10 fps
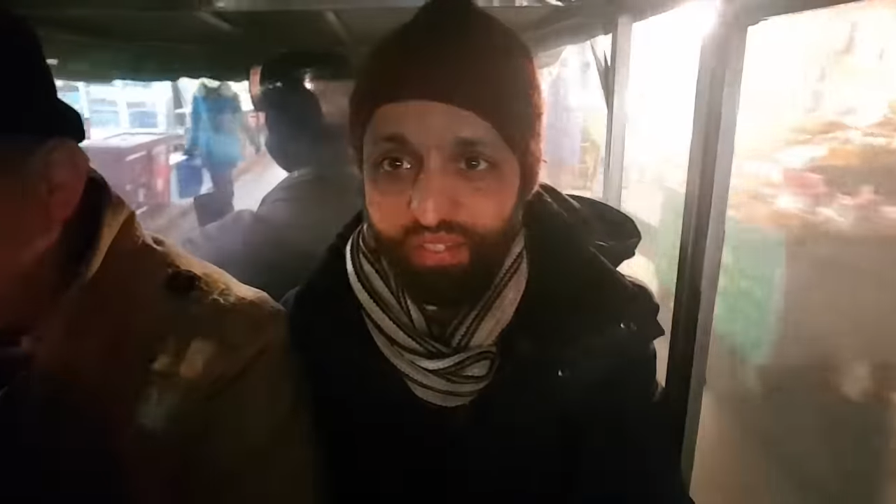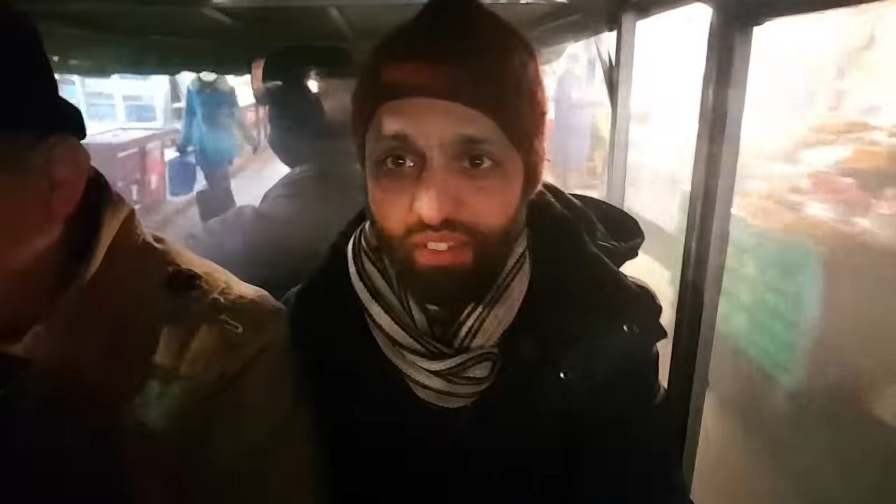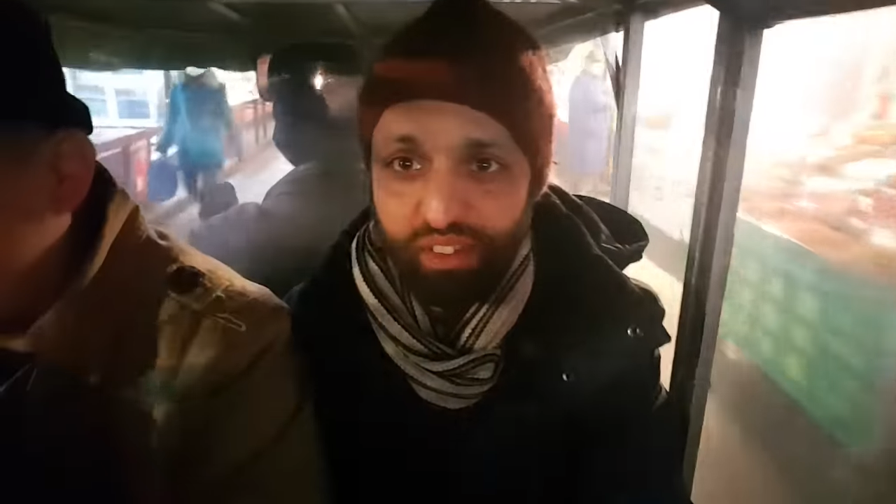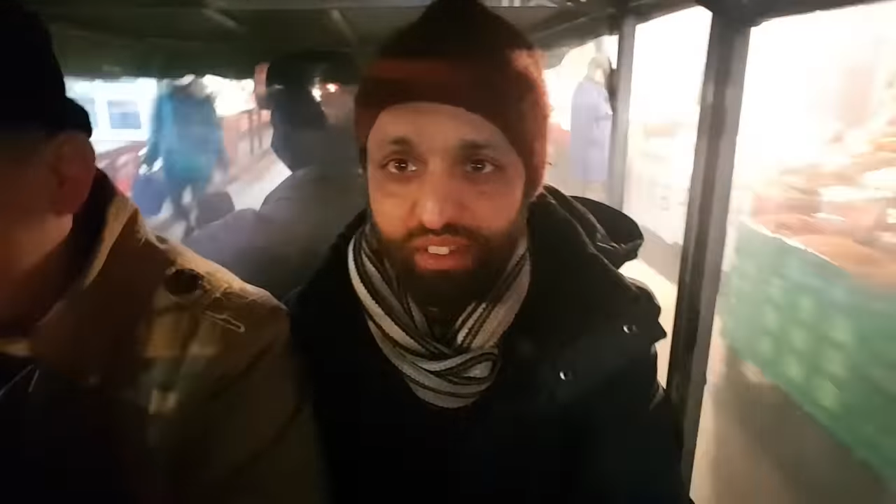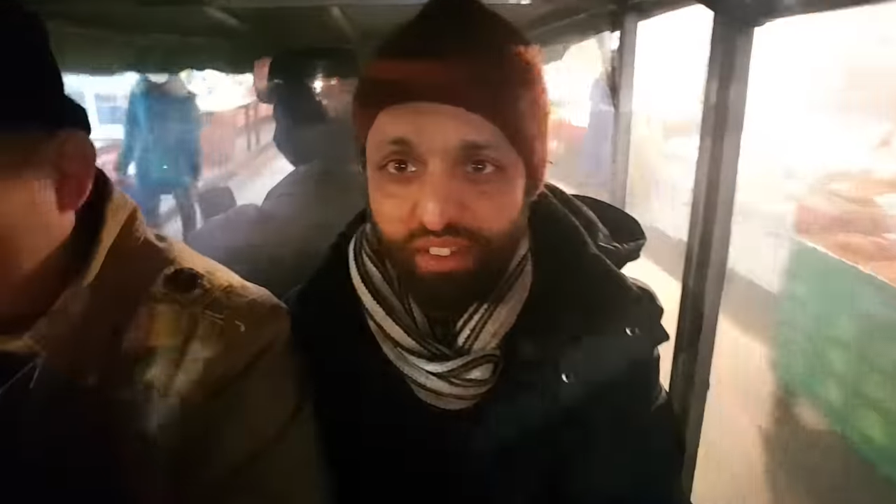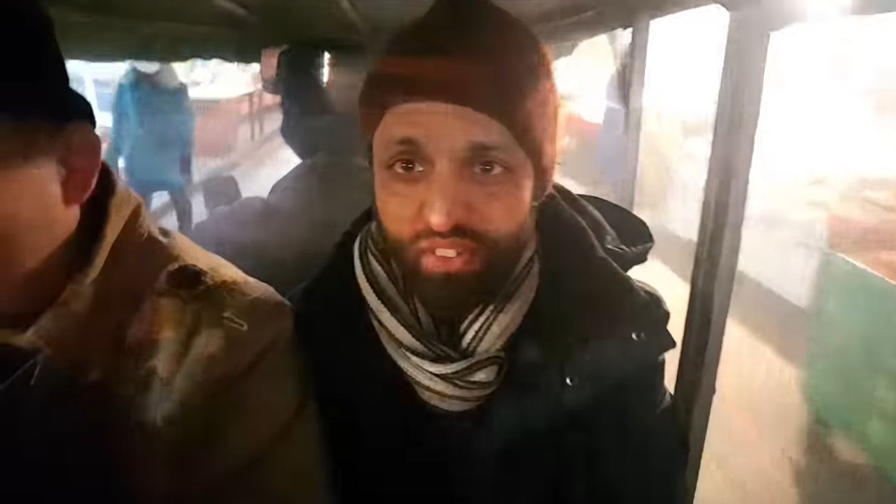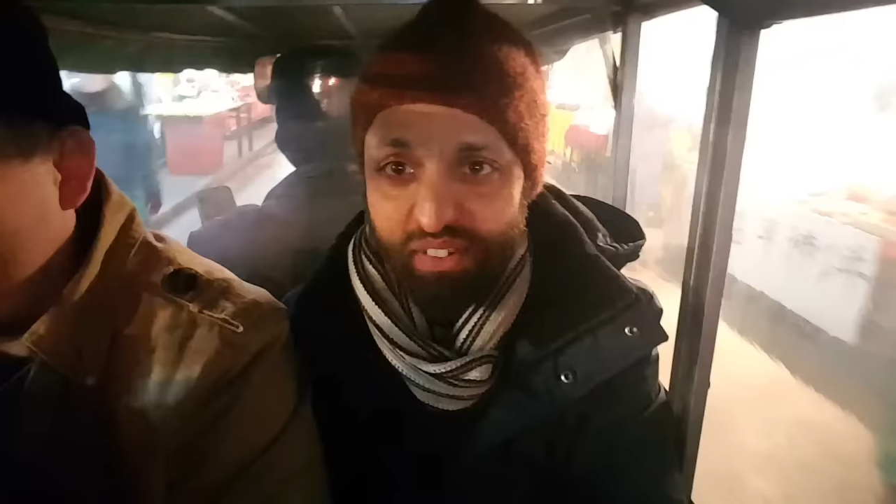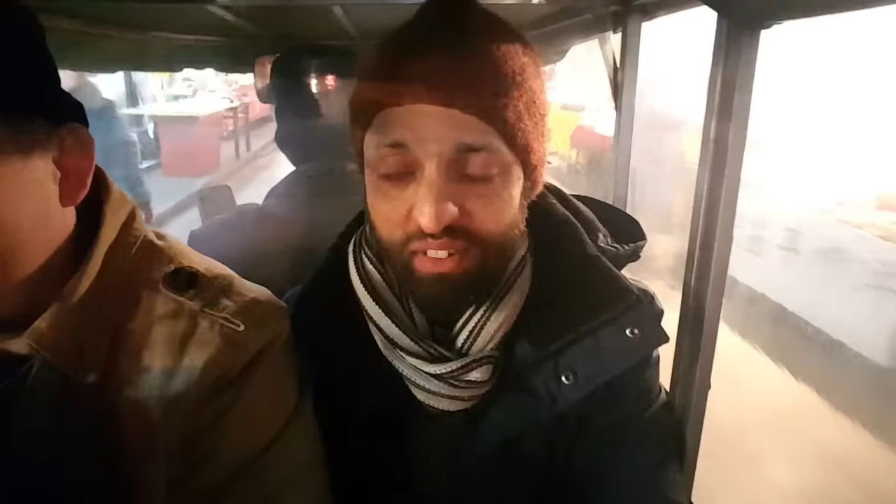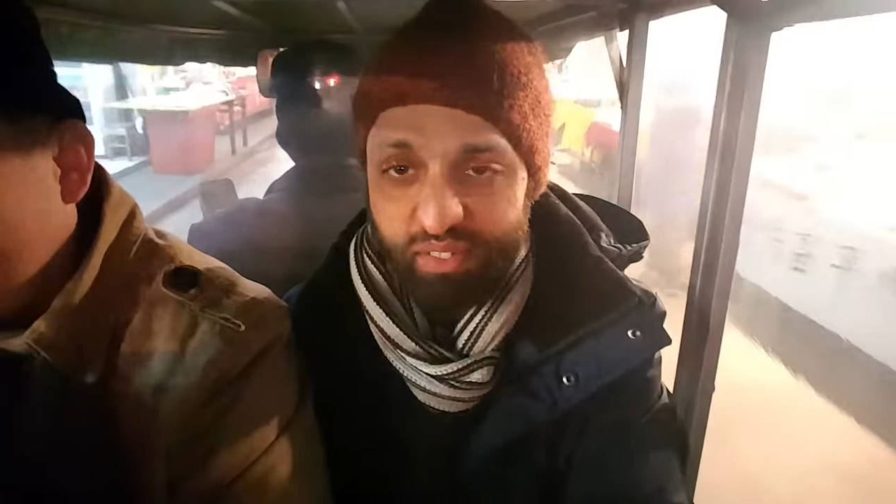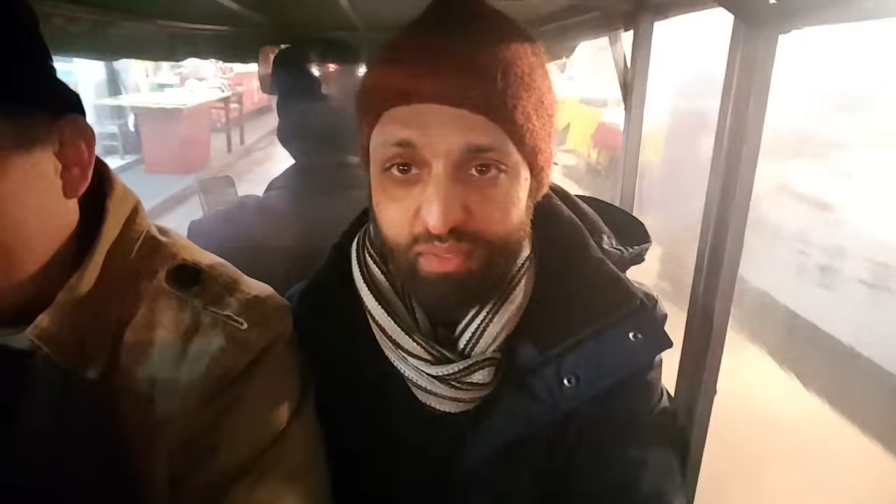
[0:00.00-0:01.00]
feels a
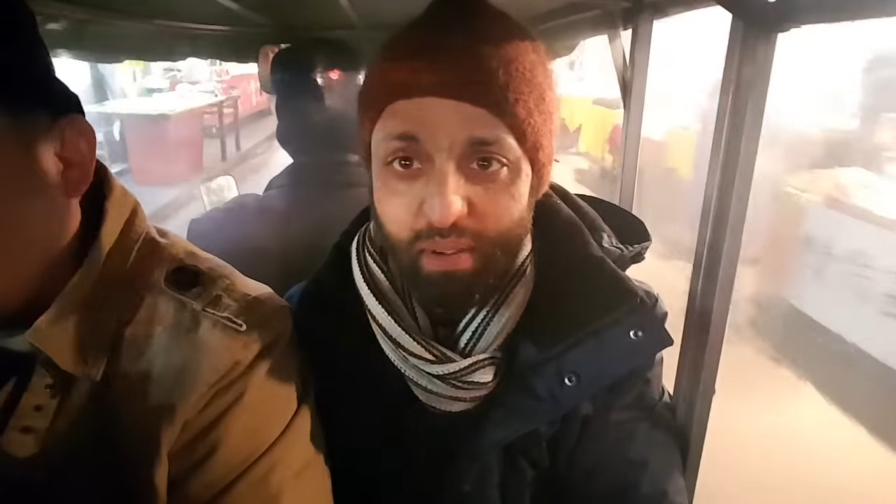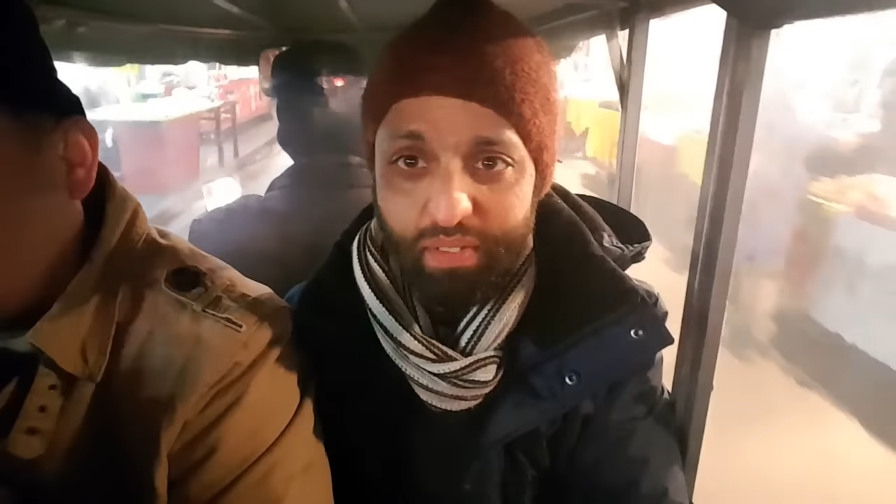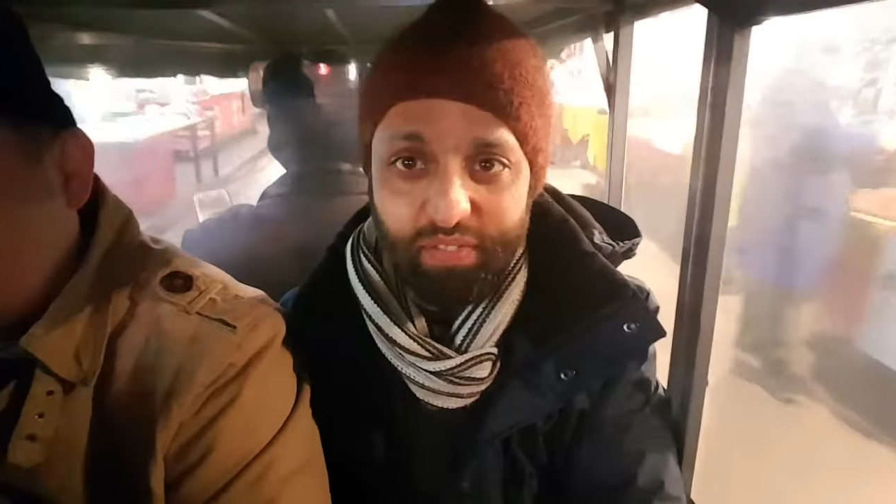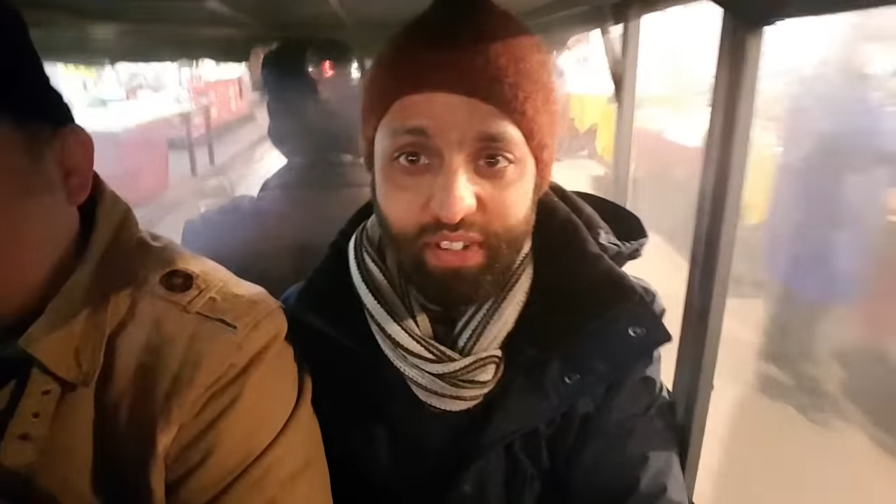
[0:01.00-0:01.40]
bit